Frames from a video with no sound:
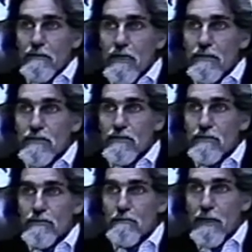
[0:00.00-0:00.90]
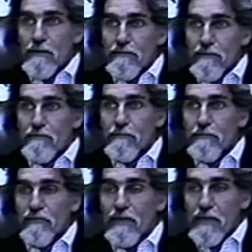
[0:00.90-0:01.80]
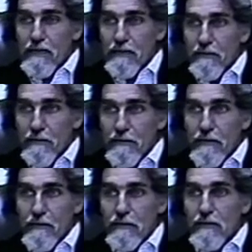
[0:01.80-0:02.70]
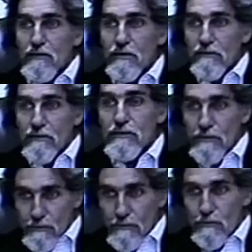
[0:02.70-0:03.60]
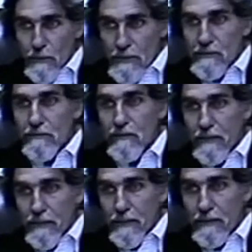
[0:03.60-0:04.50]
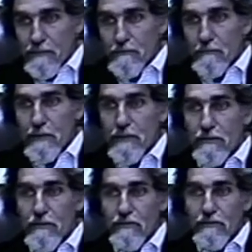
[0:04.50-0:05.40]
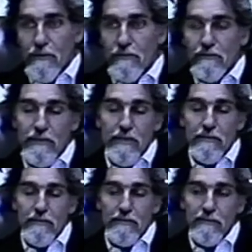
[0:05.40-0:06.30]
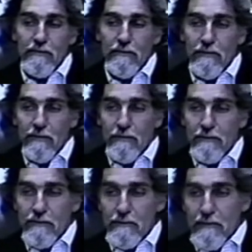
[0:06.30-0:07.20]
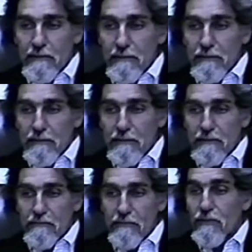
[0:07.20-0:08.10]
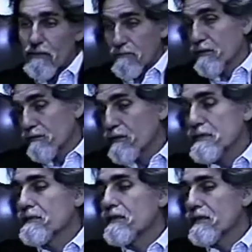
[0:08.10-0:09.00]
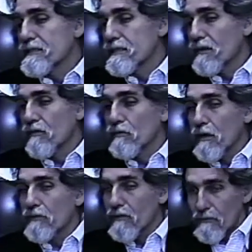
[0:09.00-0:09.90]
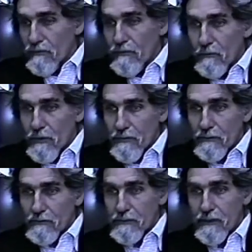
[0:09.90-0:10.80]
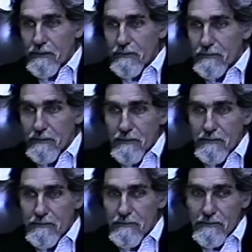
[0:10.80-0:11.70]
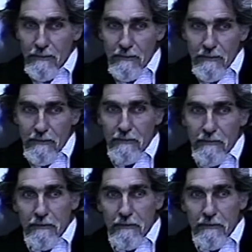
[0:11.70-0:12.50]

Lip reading: And students benefit from seeing different students' ways of looking at it, because they see that there are, for that very reason, that they see other ways other than the way they look at it. And it's not that,